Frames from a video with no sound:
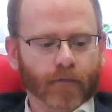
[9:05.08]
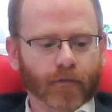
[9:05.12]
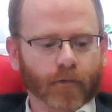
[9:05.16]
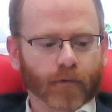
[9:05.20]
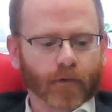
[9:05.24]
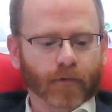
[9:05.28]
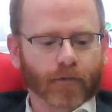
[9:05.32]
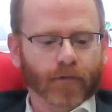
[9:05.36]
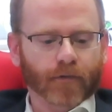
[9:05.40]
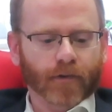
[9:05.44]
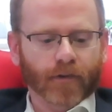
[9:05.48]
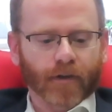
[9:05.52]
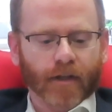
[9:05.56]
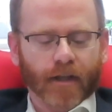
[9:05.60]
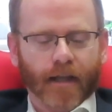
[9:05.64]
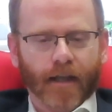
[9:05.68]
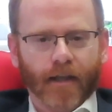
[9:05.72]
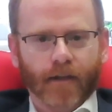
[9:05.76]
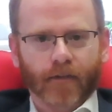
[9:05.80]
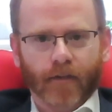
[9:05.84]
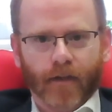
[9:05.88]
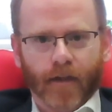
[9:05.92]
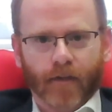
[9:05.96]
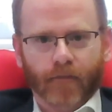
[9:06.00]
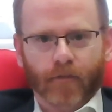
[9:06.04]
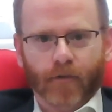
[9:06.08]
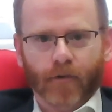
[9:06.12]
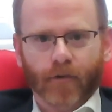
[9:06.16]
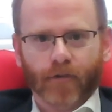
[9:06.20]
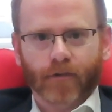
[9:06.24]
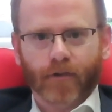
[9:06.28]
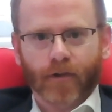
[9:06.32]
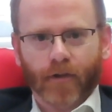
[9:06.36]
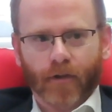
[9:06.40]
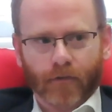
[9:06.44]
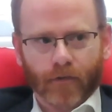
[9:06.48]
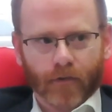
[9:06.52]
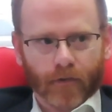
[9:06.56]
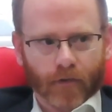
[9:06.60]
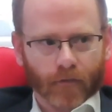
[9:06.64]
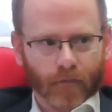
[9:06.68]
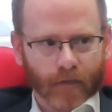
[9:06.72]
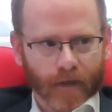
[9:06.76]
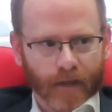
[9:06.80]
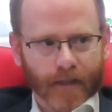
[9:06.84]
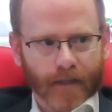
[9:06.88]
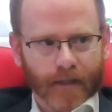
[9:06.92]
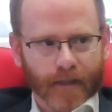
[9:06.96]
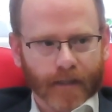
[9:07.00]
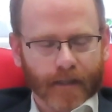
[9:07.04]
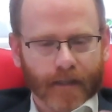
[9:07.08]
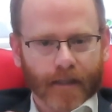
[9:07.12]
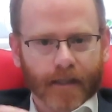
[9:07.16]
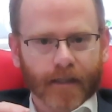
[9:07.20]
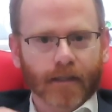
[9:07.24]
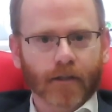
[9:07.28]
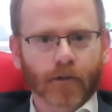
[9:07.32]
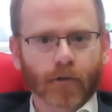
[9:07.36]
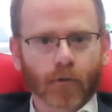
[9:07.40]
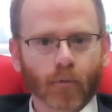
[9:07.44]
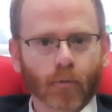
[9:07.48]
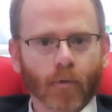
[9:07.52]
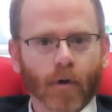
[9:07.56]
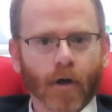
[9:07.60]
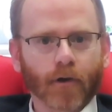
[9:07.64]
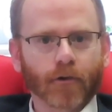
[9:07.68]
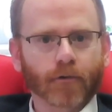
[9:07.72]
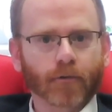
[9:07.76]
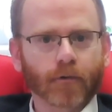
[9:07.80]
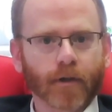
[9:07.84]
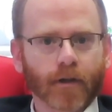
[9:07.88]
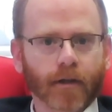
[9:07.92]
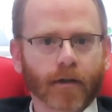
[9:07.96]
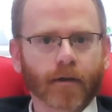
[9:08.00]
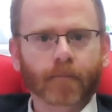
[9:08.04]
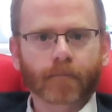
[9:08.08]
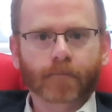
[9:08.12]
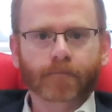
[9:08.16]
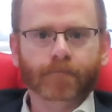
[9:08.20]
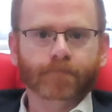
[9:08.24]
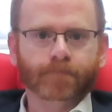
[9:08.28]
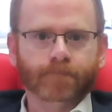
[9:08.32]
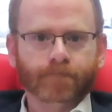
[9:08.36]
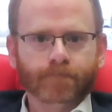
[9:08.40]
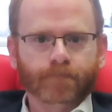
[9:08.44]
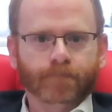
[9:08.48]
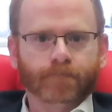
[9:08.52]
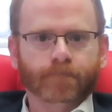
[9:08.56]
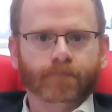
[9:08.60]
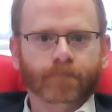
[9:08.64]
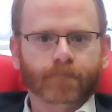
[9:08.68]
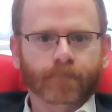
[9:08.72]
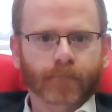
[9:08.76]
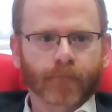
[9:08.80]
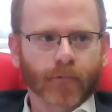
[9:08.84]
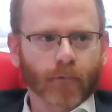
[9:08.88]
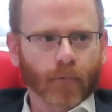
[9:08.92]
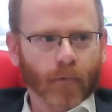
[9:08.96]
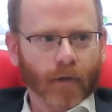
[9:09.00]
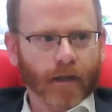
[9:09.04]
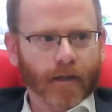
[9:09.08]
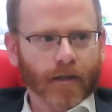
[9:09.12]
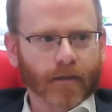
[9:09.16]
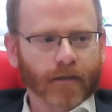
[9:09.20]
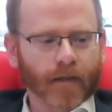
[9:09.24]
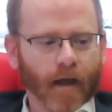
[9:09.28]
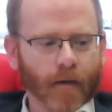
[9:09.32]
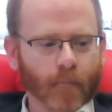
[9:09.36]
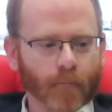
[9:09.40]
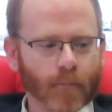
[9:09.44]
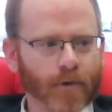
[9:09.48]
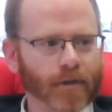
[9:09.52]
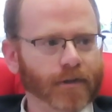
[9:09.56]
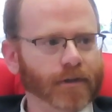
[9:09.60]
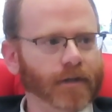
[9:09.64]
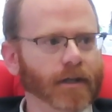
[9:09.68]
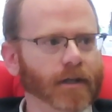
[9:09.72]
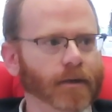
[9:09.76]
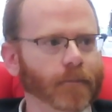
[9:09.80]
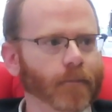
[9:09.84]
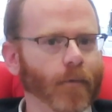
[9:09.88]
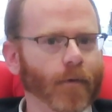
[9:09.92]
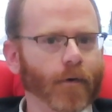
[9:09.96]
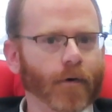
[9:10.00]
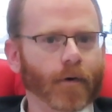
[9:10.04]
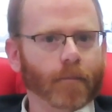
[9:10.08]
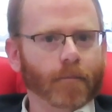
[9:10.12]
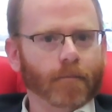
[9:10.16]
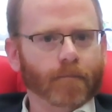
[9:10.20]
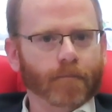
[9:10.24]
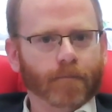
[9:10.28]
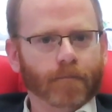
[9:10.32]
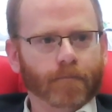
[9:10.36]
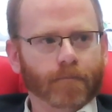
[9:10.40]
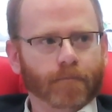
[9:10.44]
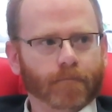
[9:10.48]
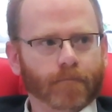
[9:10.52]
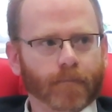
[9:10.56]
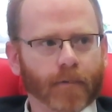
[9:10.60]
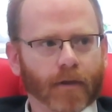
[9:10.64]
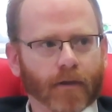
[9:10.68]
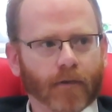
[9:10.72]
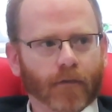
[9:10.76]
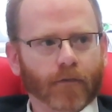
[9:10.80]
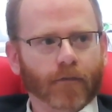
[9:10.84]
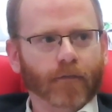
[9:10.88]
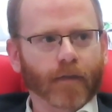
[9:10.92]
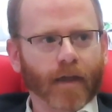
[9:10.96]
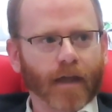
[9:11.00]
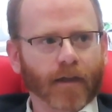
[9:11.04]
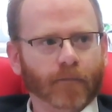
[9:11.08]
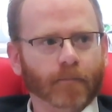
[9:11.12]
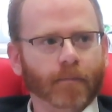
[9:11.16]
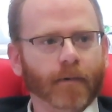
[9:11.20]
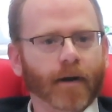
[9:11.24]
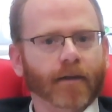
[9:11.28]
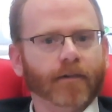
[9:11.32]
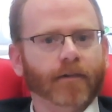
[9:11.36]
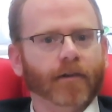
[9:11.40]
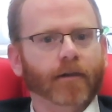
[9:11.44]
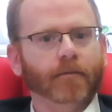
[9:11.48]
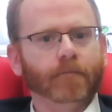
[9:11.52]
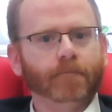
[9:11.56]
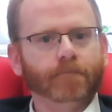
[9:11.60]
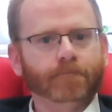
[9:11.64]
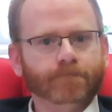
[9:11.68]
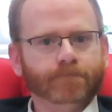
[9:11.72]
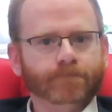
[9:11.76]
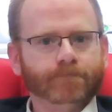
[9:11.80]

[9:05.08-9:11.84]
If you're a citizen of any EU country, so like not Britain anymore, because thanks Brexit,